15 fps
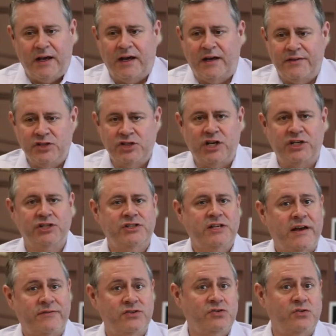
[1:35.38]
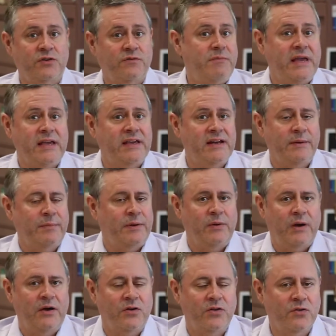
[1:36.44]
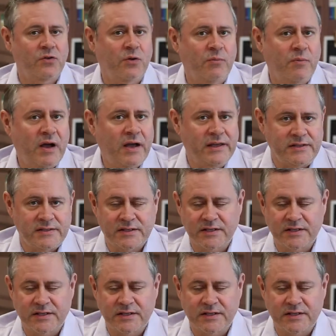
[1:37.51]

The judges have to sort of make it up out of their own minds,